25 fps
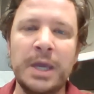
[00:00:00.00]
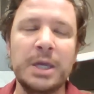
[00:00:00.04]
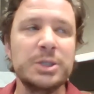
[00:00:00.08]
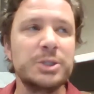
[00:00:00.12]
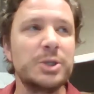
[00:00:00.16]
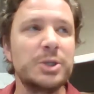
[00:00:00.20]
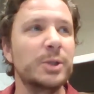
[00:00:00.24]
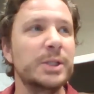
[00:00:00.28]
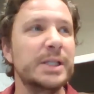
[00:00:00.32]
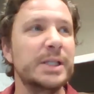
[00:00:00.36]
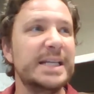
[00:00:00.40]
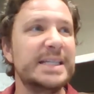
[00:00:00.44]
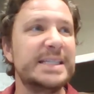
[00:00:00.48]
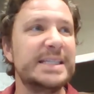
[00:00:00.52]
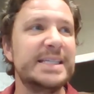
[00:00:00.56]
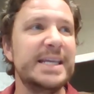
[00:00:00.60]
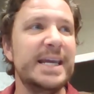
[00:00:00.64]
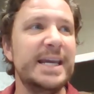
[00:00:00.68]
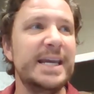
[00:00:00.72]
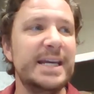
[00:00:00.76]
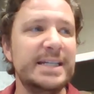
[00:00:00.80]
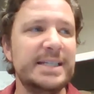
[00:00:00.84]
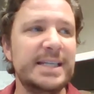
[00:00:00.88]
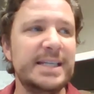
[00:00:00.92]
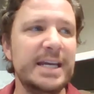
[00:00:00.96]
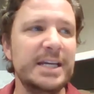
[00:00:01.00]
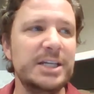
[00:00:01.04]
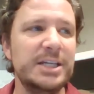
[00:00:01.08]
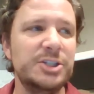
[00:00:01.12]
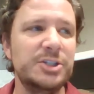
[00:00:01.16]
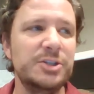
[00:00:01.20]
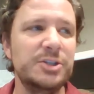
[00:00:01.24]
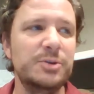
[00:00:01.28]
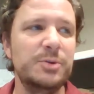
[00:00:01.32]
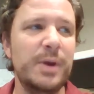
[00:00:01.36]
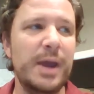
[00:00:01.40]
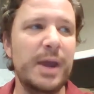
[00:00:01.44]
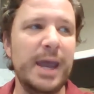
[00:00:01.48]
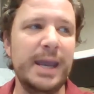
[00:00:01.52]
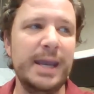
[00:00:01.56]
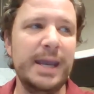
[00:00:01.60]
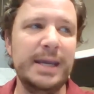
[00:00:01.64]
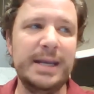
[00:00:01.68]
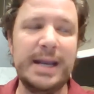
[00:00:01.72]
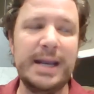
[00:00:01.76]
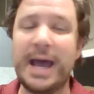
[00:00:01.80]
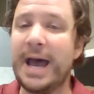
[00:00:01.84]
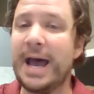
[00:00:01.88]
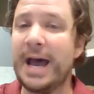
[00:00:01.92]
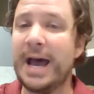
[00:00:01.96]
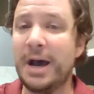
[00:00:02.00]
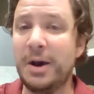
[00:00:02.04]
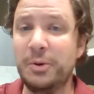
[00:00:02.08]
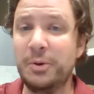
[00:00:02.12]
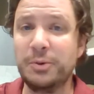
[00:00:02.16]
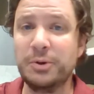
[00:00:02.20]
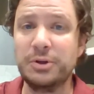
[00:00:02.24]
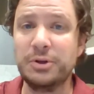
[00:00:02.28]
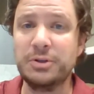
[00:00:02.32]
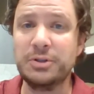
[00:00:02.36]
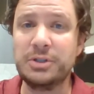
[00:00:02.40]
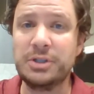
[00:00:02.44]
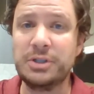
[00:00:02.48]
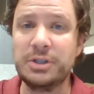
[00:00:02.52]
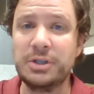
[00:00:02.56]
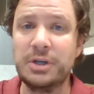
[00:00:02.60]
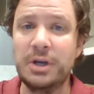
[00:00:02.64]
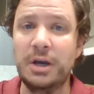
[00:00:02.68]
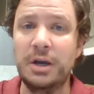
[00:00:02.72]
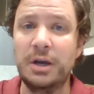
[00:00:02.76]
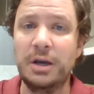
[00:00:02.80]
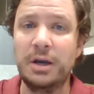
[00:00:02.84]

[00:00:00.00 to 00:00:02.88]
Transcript: So let's say it takes you eight hours